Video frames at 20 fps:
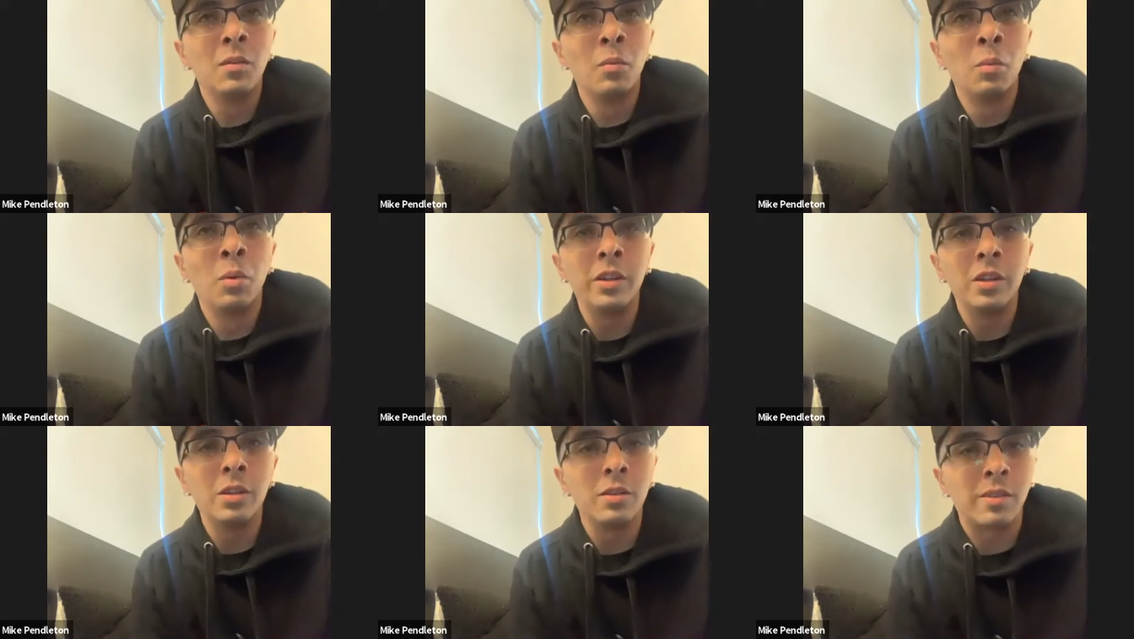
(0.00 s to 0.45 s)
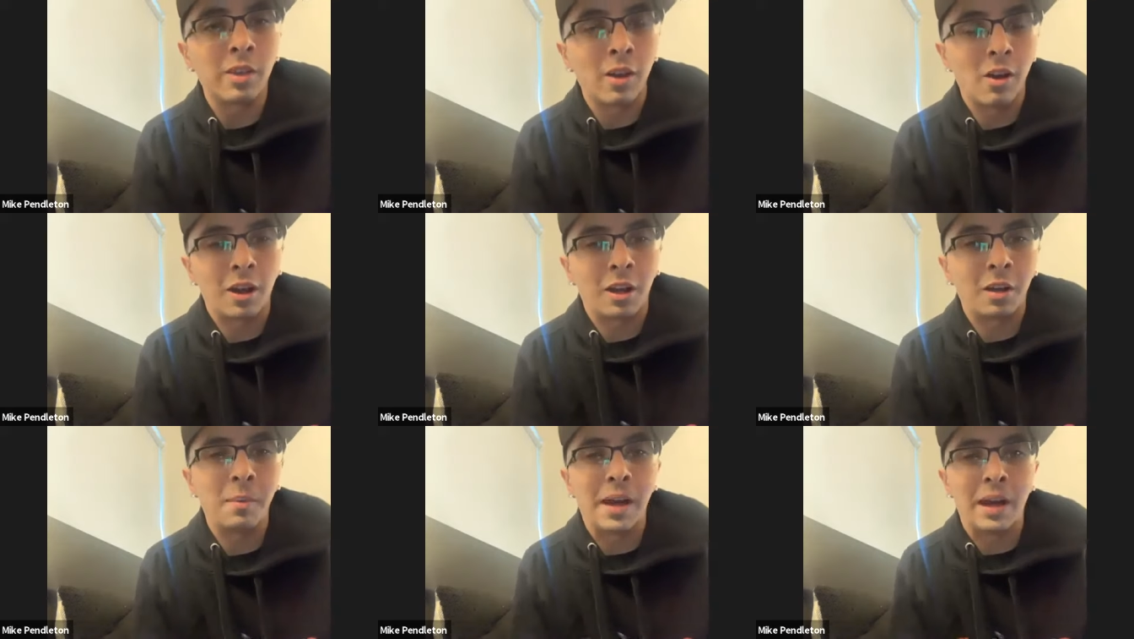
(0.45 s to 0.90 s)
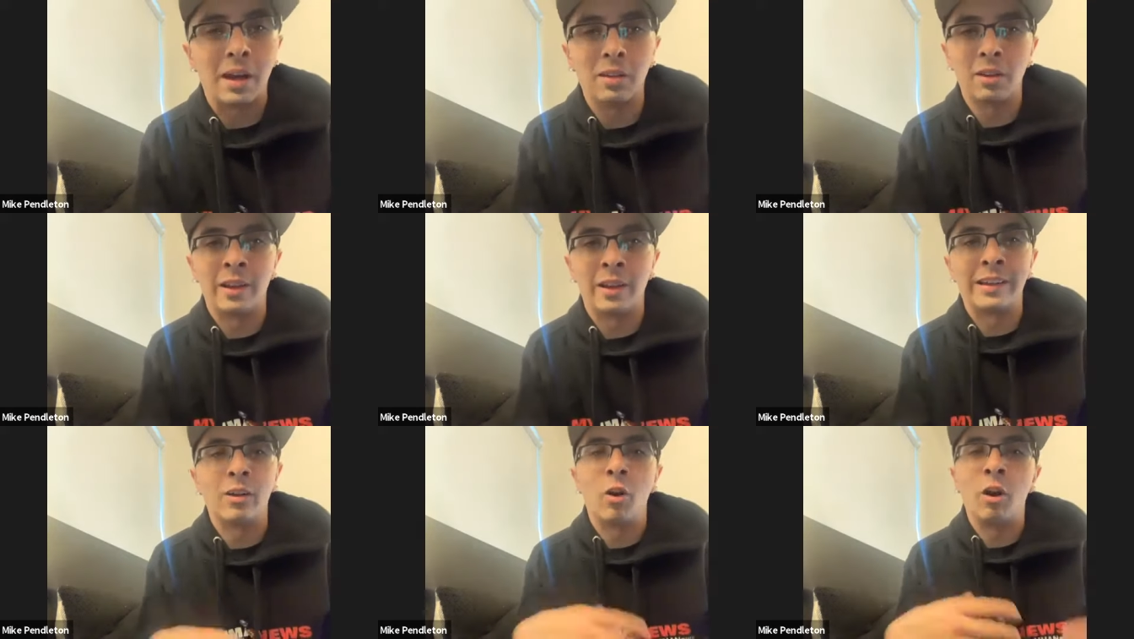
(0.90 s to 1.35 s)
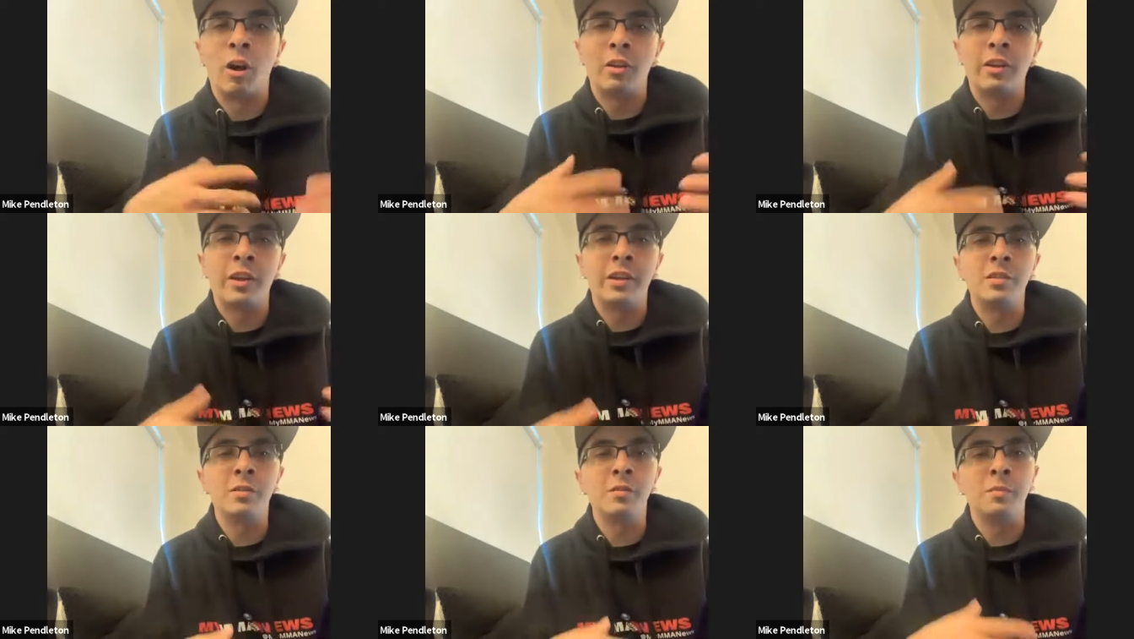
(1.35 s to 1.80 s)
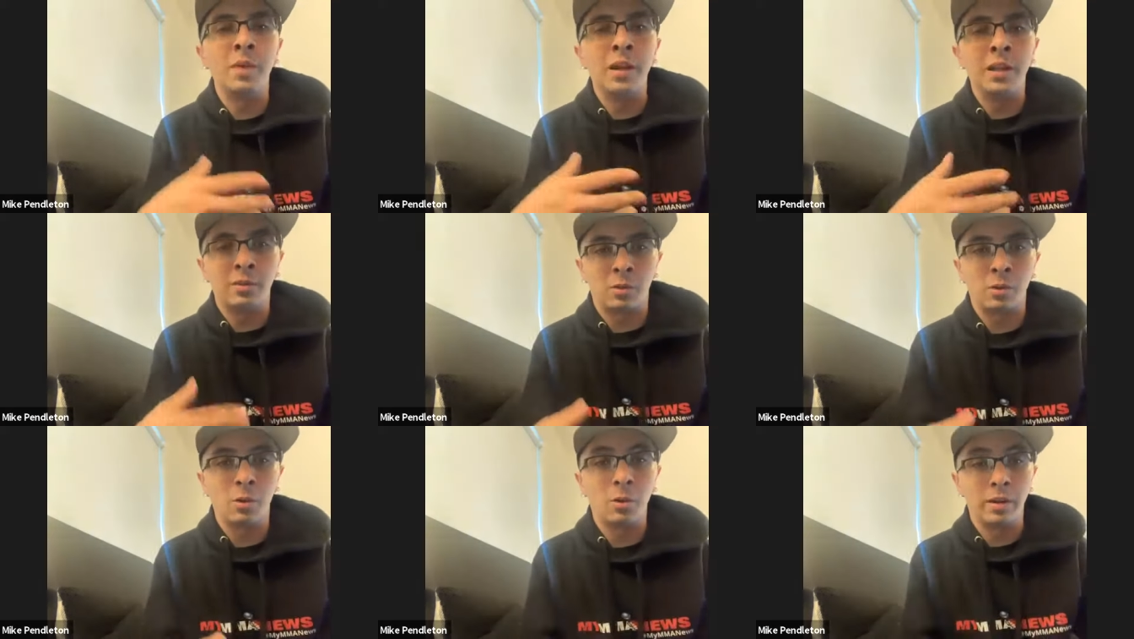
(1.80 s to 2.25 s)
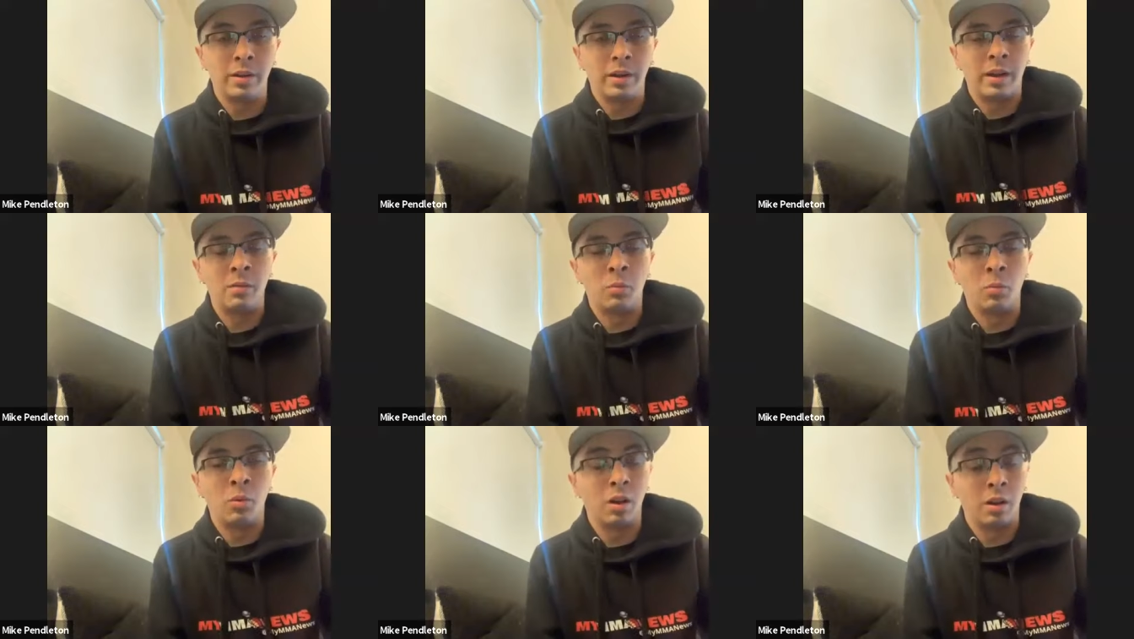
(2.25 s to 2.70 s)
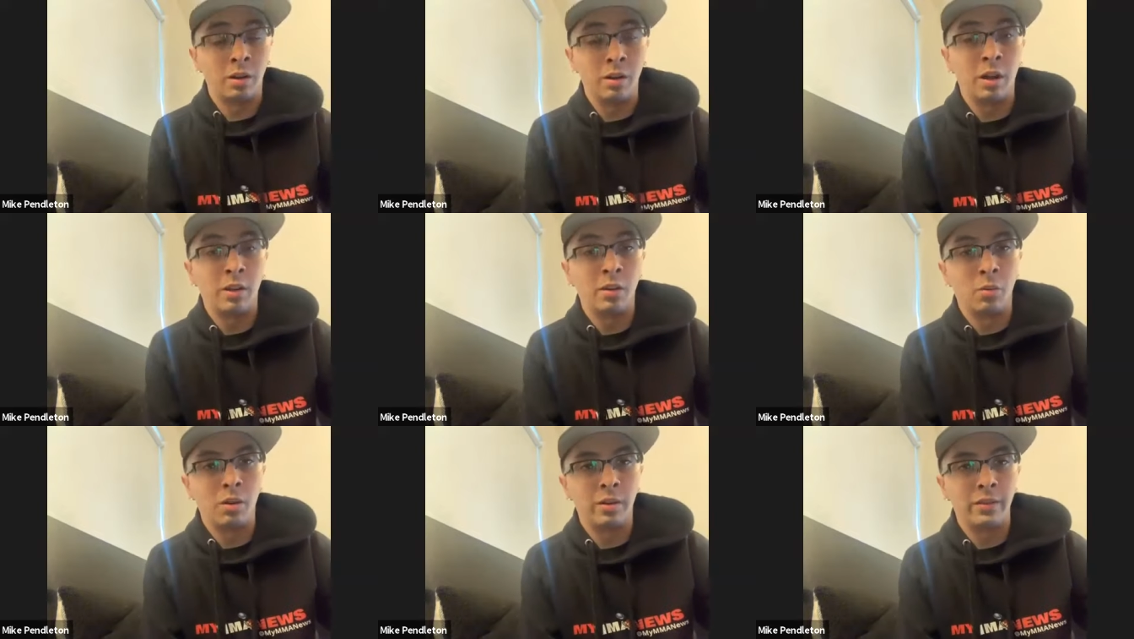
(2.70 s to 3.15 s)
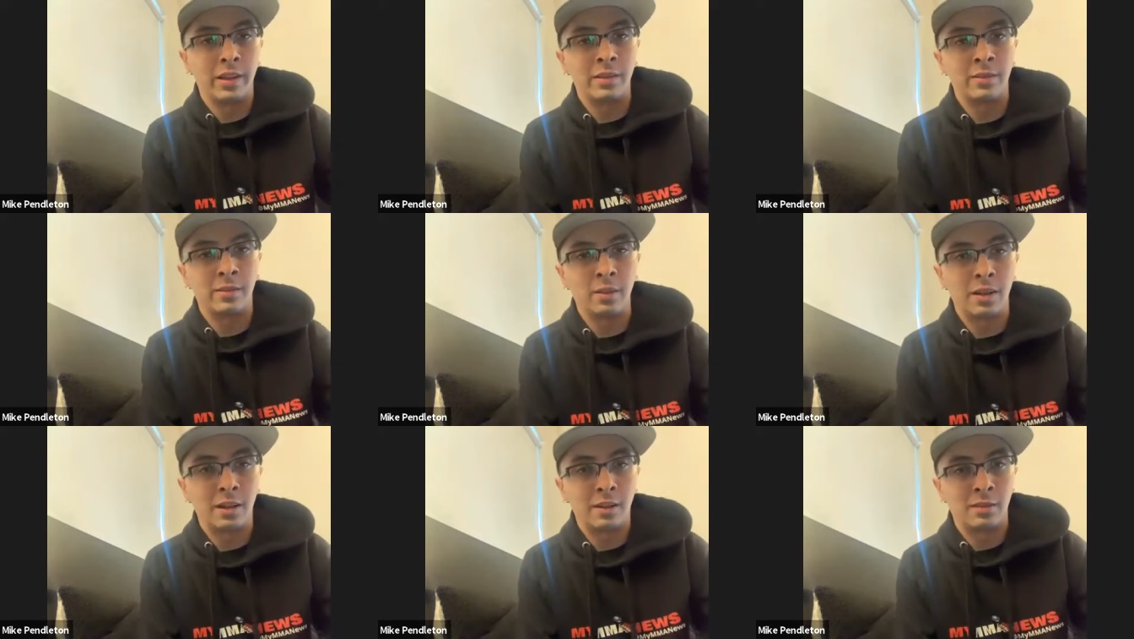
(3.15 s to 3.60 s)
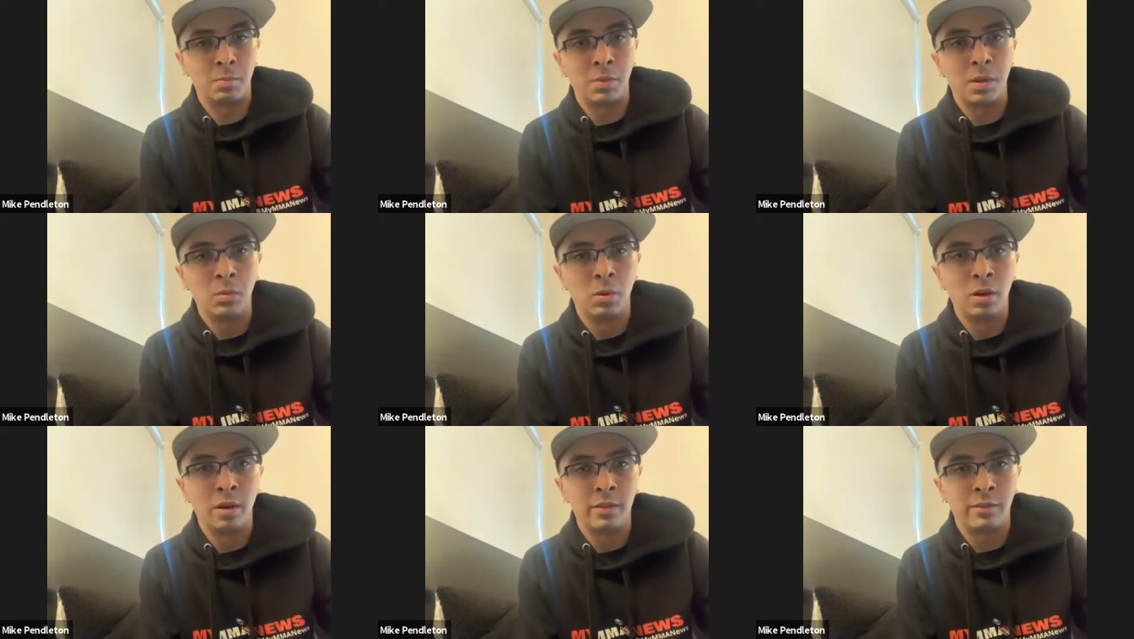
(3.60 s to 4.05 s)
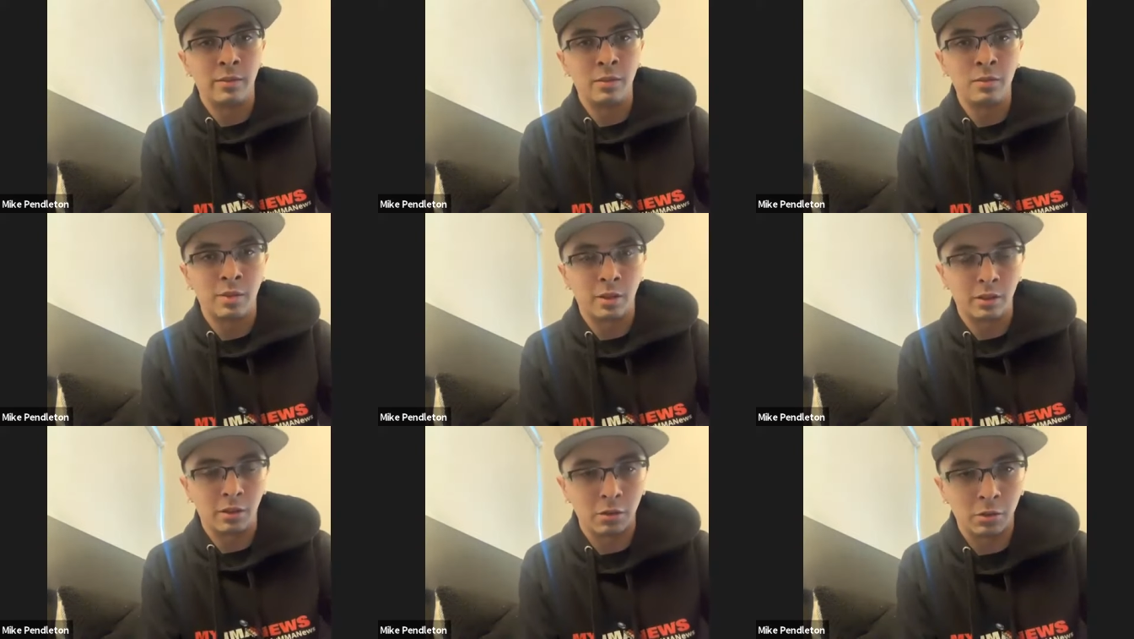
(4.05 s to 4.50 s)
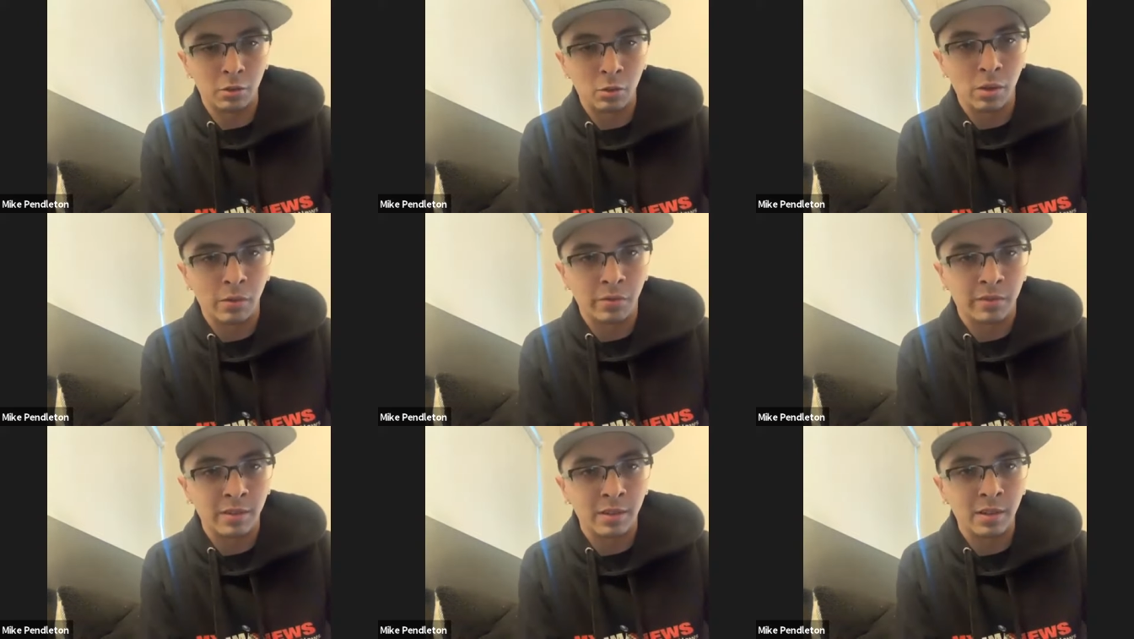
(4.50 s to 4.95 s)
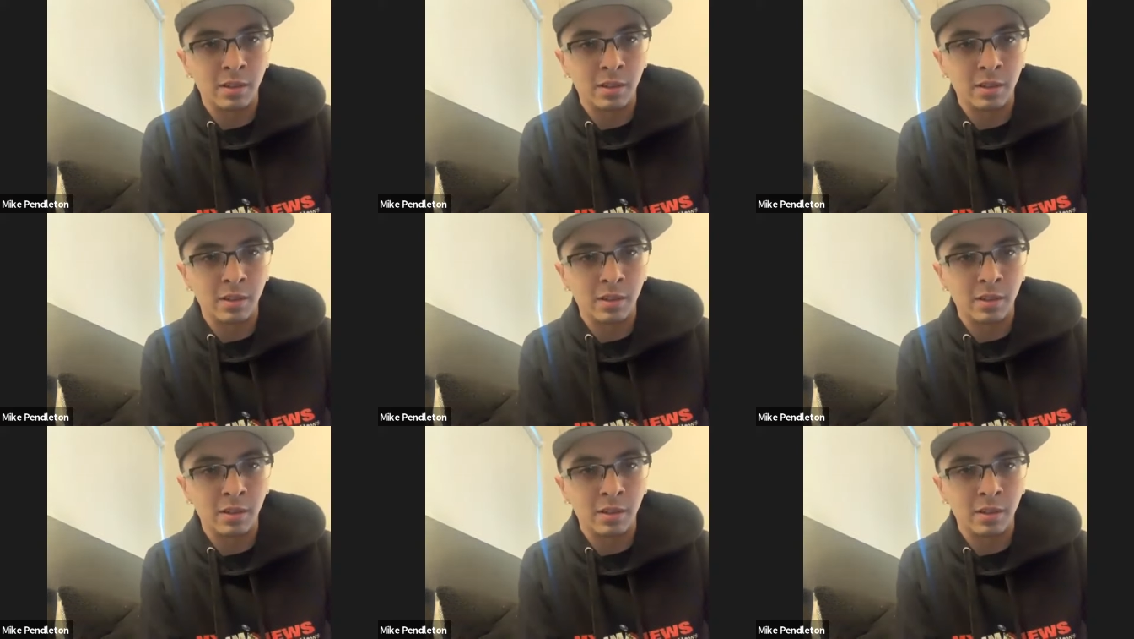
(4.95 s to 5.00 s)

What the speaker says: when you talk about like all that you've been through, and what another one that stood out to me was you took your